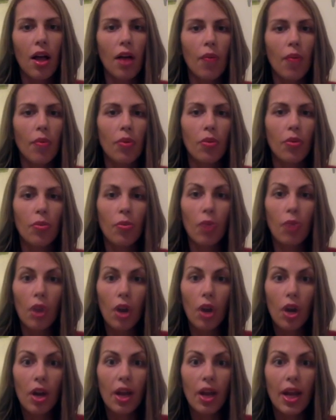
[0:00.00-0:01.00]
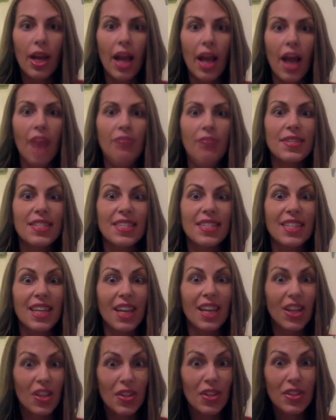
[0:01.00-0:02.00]
with work and have
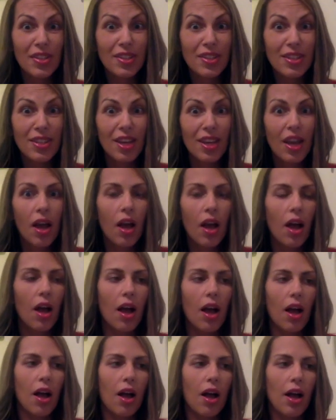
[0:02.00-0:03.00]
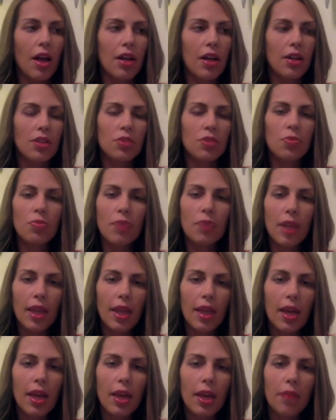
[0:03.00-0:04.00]
skills. And it's
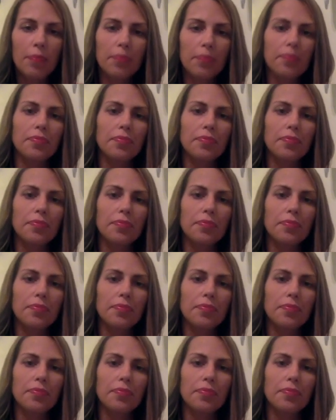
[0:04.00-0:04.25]
really,